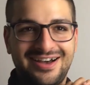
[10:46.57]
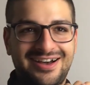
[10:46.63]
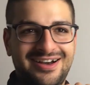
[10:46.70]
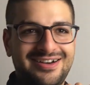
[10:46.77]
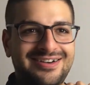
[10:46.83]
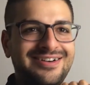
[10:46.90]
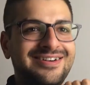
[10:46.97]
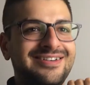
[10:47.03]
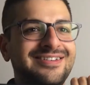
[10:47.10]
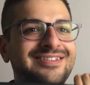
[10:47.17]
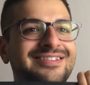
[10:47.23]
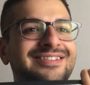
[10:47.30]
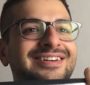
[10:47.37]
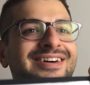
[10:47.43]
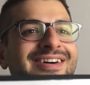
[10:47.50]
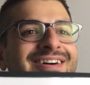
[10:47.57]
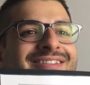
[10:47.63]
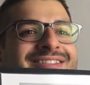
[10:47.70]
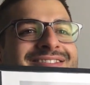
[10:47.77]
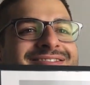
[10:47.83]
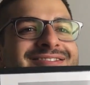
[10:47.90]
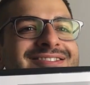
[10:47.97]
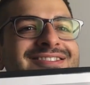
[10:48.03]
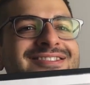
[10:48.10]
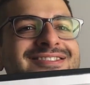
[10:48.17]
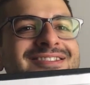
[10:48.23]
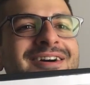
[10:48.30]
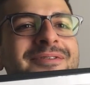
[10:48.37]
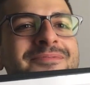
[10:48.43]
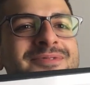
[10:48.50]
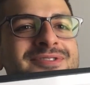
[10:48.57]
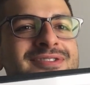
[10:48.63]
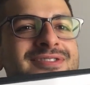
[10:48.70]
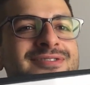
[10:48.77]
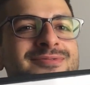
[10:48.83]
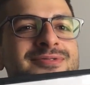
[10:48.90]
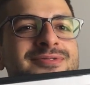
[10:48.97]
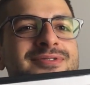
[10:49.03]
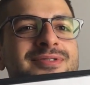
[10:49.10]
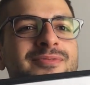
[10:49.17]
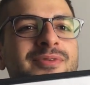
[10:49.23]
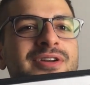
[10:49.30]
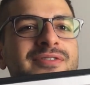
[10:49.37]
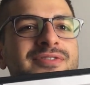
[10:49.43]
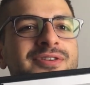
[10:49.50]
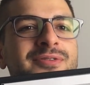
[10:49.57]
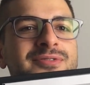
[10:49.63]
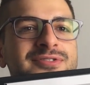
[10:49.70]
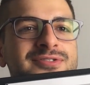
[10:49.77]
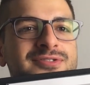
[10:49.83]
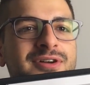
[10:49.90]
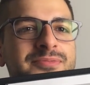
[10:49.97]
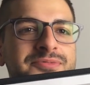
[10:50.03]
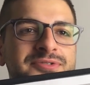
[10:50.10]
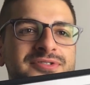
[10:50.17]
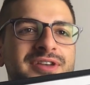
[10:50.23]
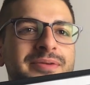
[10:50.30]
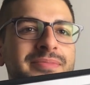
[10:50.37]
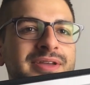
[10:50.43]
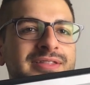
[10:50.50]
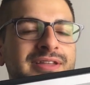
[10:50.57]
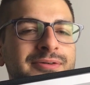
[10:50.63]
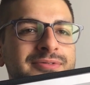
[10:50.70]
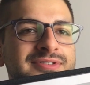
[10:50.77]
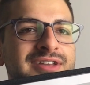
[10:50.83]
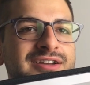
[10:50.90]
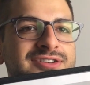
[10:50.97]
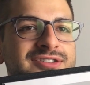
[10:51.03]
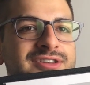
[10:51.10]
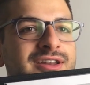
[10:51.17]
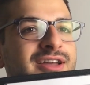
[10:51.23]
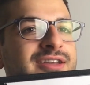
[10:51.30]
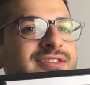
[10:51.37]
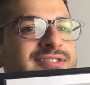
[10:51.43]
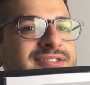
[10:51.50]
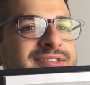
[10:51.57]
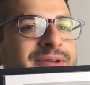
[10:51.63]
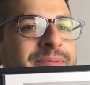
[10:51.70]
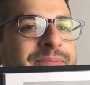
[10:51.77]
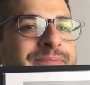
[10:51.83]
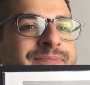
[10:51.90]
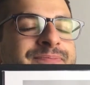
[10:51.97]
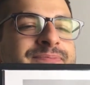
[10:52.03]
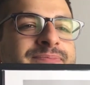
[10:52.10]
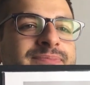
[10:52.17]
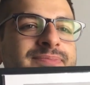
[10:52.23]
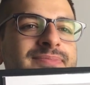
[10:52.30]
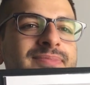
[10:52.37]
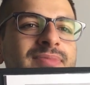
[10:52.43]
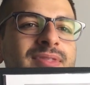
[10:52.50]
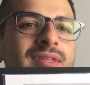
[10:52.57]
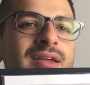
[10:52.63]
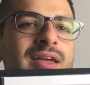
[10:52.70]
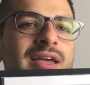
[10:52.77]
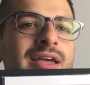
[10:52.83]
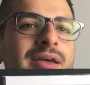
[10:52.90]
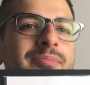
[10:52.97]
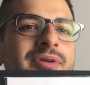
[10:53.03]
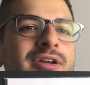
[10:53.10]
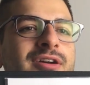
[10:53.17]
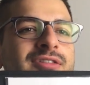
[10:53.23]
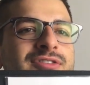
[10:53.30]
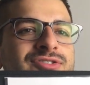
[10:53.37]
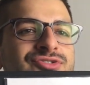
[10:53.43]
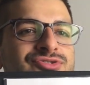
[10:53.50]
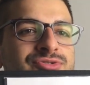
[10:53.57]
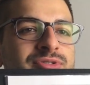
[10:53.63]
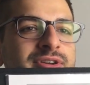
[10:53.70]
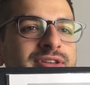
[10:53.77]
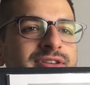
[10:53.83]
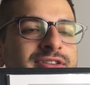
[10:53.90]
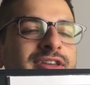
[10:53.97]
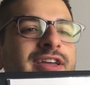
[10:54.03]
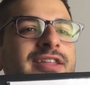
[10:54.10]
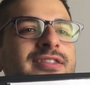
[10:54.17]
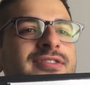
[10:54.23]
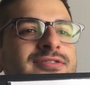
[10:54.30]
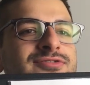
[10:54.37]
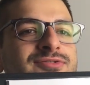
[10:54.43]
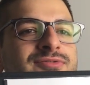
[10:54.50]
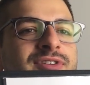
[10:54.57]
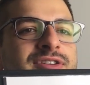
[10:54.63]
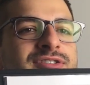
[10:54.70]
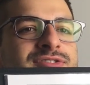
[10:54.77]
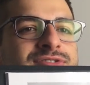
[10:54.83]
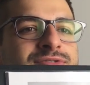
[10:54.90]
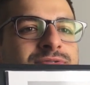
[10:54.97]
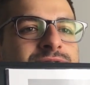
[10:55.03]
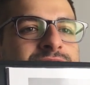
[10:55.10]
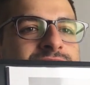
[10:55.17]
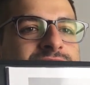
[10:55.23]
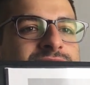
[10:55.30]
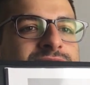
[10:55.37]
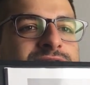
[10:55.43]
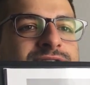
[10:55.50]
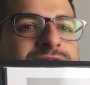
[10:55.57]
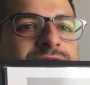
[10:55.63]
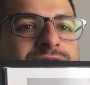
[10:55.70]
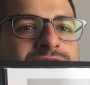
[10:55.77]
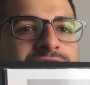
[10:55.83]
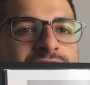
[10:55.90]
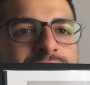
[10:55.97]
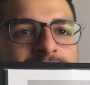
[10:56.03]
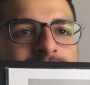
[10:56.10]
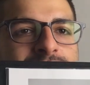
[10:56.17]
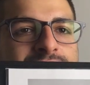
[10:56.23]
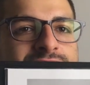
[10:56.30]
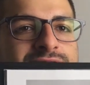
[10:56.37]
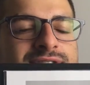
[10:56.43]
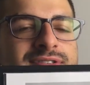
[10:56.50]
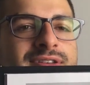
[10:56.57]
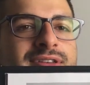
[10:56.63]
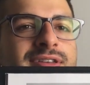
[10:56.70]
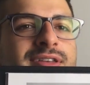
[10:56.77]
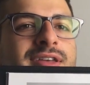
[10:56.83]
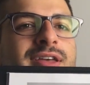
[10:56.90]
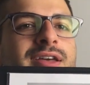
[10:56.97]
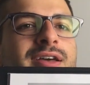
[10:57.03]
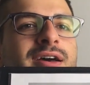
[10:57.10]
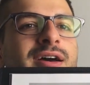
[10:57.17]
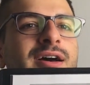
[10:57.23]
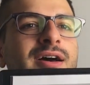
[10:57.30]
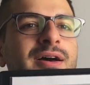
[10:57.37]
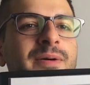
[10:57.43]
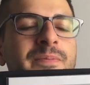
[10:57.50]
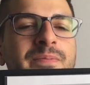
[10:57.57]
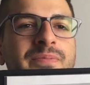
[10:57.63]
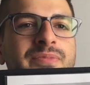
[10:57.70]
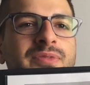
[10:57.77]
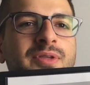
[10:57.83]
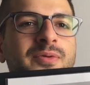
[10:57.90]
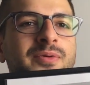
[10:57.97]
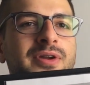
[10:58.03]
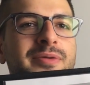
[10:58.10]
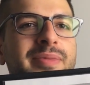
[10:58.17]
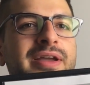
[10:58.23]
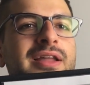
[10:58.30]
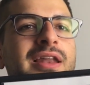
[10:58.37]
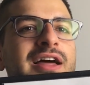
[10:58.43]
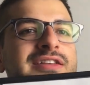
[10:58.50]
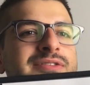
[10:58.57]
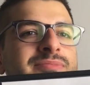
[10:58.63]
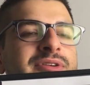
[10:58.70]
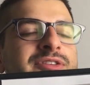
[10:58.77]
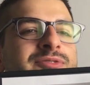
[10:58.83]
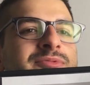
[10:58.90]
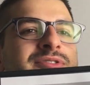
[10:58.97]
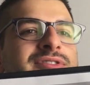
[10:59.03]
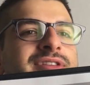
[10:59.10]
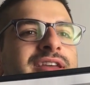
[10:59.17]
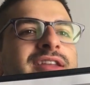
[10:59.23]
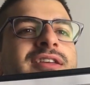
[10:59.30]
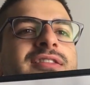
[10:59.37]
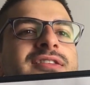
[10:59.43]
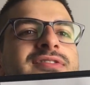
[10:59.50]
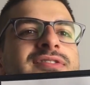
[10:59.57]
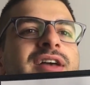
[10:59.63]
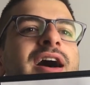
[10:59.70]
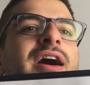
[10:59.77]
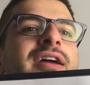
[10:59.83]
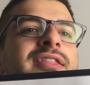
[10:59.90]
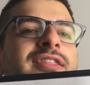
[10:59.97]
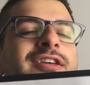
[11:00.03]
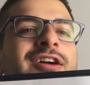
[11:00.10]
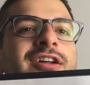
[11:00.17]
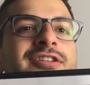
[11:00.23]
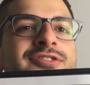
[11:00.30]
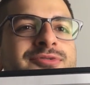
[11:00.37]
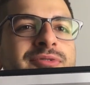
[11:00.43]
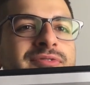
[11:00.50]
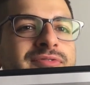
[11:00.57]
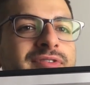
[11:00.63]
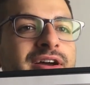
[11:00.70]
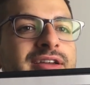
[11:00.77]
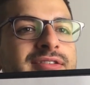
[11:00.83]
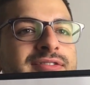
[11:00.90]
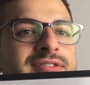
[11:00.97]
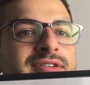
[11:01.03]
Oh, this was a sculpture. This was one of the only sculptures I made that was actually nice. But it got destroyed, and there's funny stories associated with this. One of my classmates was dating this guy, and they got into a fight,